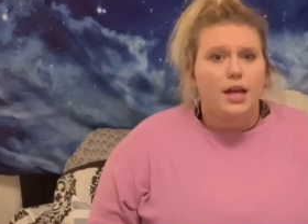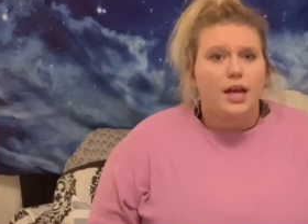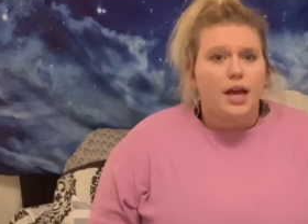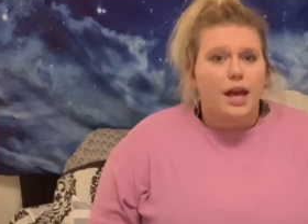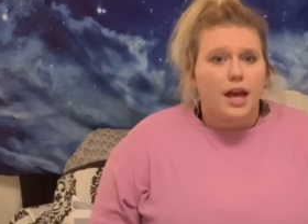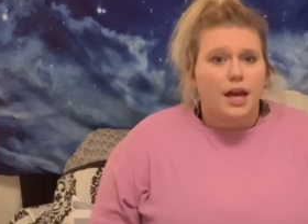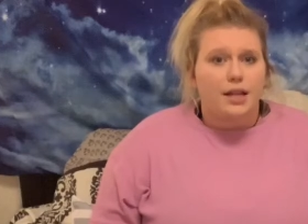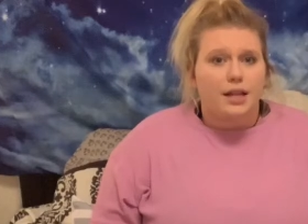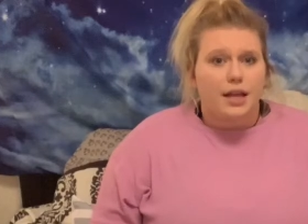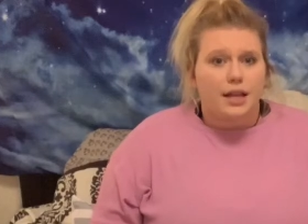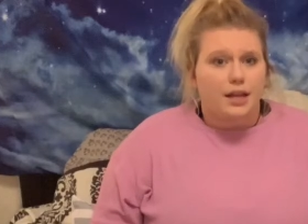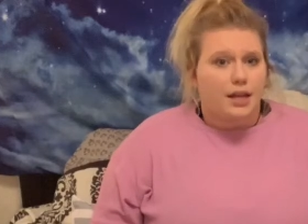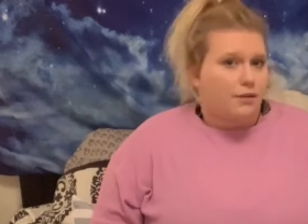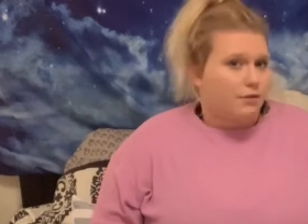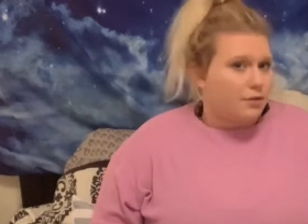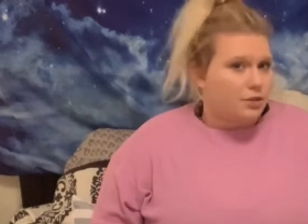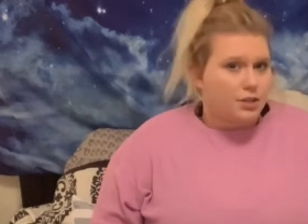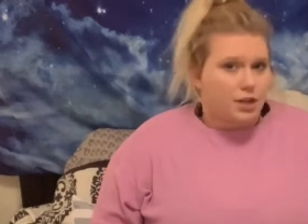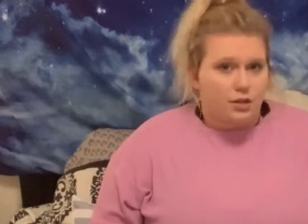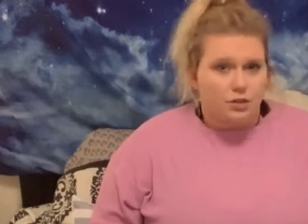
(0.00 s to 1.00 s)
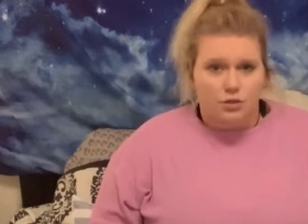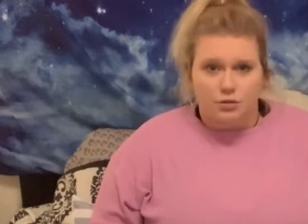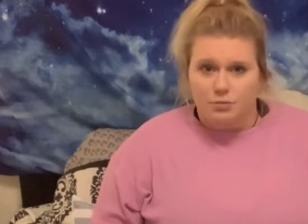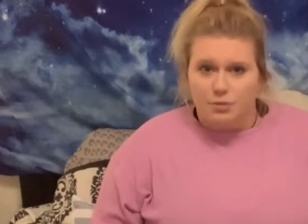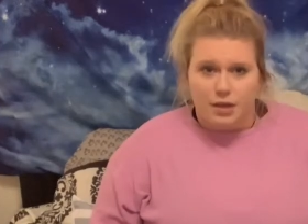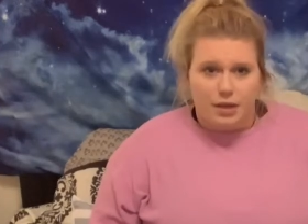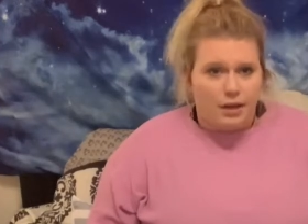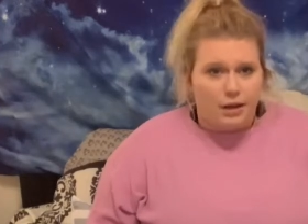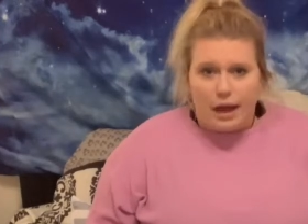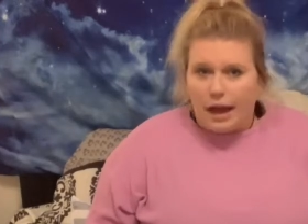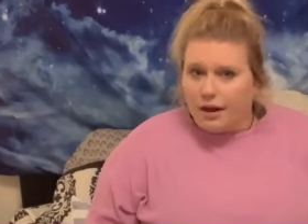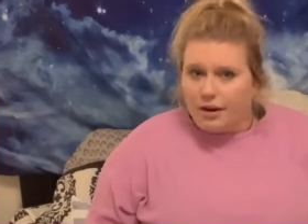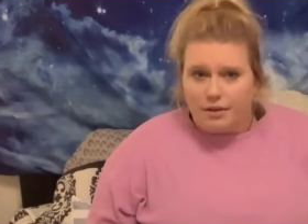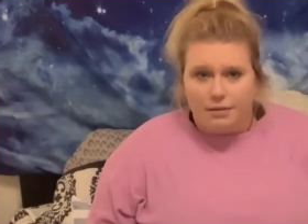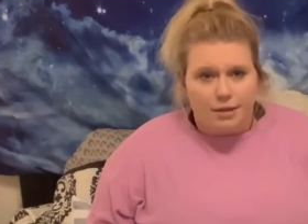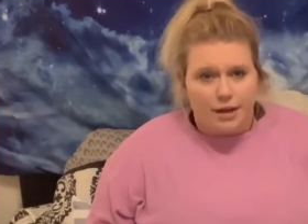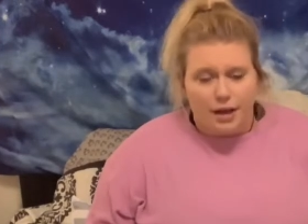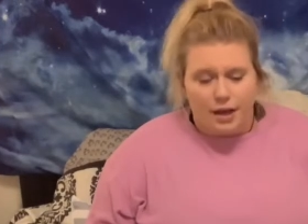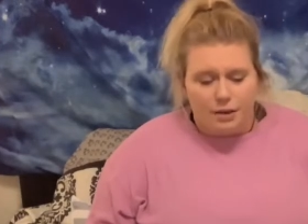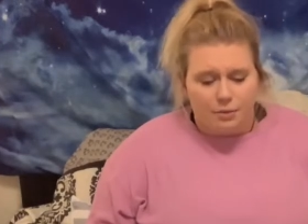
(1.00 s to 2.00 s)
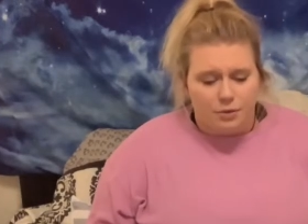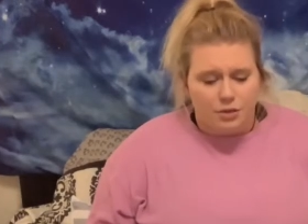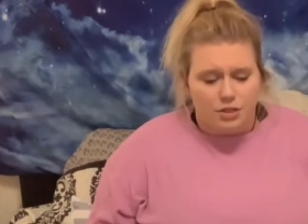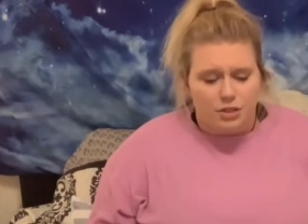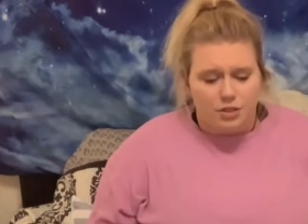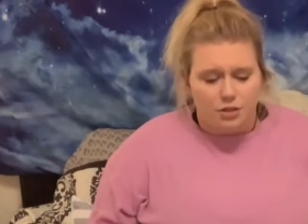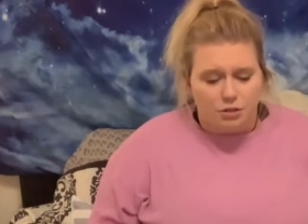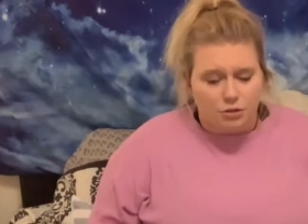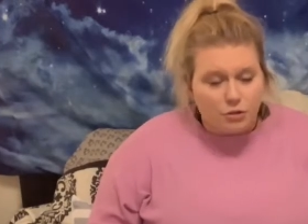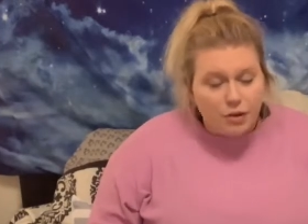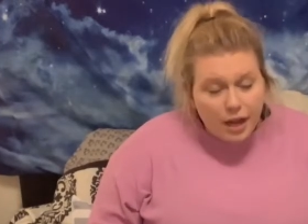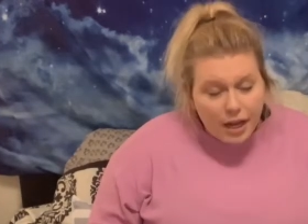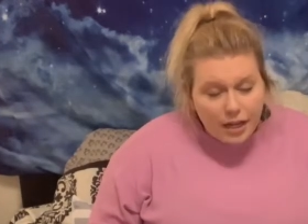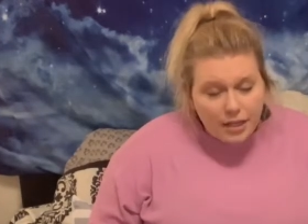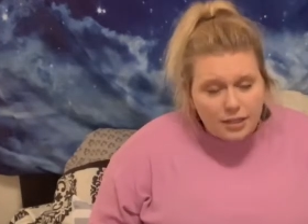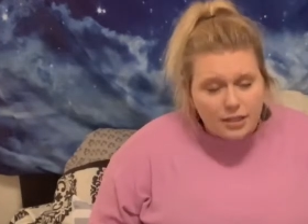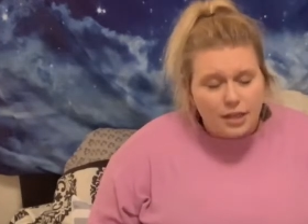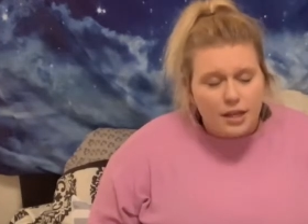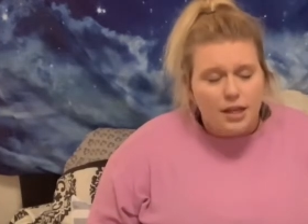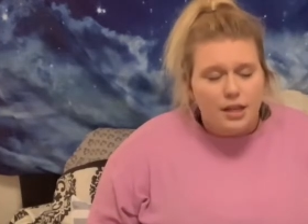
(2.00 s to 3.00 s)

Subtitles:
and they never schedule me out of that, which is great.